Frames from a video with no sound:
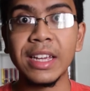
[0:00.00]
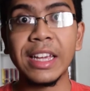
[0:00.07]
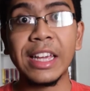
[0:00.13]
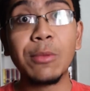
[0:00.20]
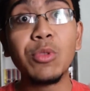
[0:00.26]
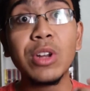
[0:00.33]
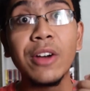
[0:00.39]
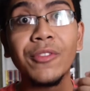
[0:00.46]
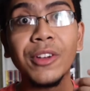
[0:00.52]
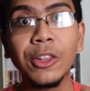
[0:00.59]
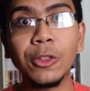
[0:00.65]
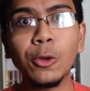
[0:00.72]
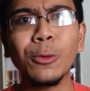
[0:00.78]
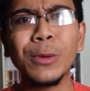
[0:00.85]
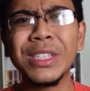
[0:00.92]
In
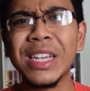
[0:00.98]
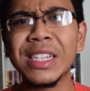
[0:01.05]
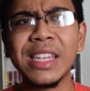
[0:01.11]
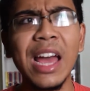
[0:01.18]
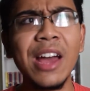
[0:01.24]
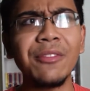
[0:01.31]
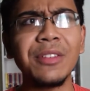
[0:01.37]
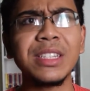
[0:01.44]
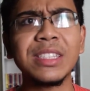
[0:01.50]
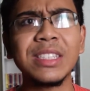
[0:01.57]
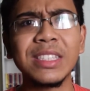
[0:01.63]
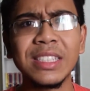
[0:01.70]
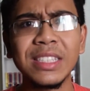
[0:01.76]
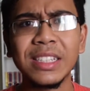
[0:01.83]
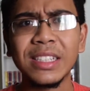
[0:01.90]
Munafik 2, we just have
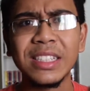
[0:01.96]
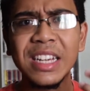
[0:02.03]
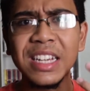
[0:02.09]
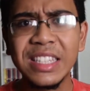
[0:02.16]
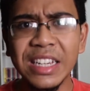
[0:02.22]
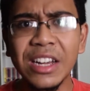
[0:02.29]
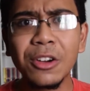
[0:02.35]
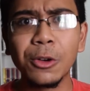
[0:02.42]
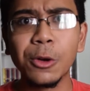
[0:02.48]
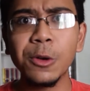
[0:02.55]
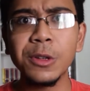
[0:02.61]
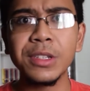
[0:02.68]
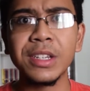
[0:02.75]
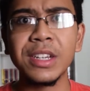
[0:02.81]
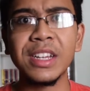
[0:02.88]
a single
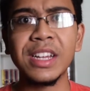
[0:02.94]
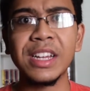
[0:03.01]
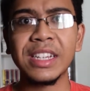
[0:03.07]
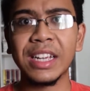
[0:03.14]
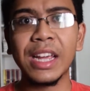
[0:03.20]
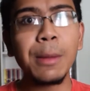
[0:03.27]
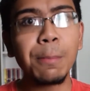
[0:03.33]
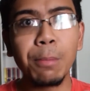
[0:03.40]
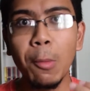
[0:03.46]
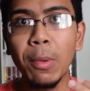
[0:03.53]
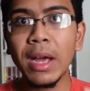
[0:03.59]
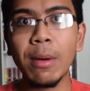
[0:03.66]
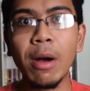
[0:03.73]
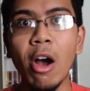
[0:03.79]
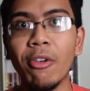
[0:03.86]
ghost keep
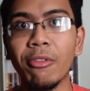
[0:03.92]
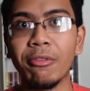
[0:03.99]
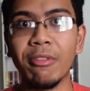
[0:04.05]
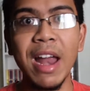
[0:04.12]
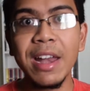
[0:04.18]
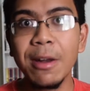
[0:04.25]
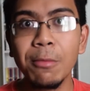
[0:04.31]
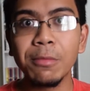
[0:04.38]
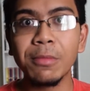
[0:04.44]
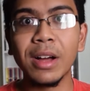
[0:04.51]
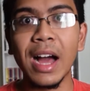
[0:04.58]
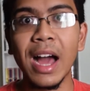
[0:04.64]
popping out of random